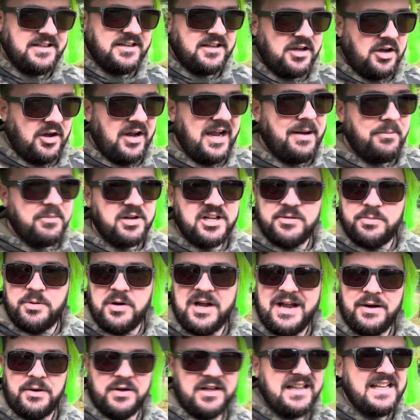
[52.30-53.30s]
I am going to
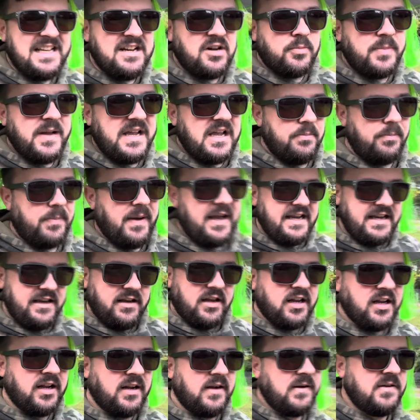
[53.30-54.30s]
put out a little bit of bait
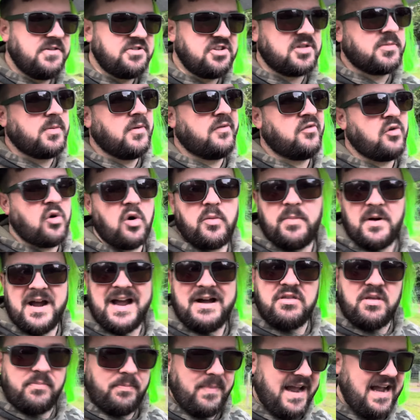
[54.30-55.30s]
just before I put
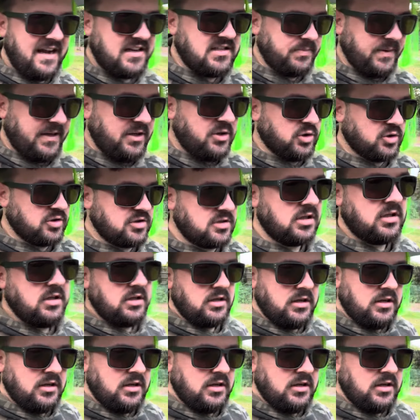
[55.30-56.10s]
out the bags, because